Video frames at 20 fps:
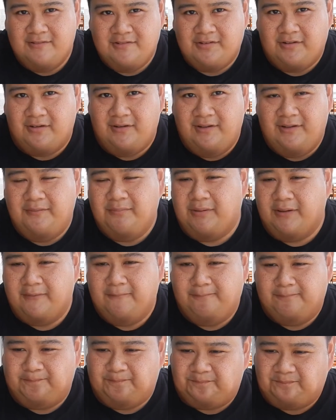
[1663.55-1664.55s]
Sorry, but
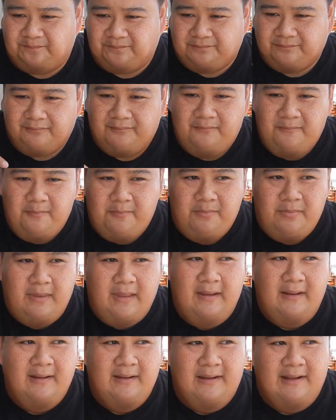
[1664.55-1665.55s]

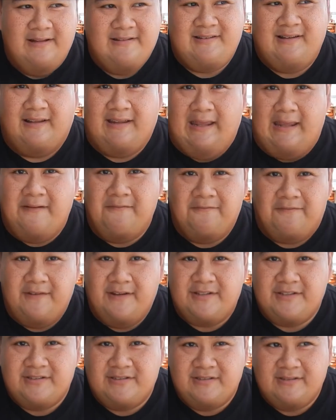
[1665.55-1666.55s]
it's a game
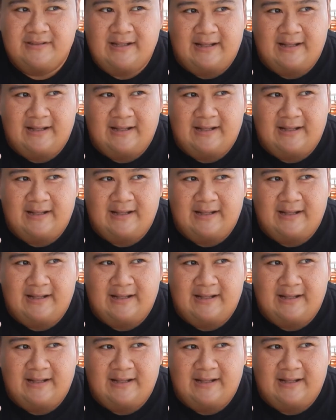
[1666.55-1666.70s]
fish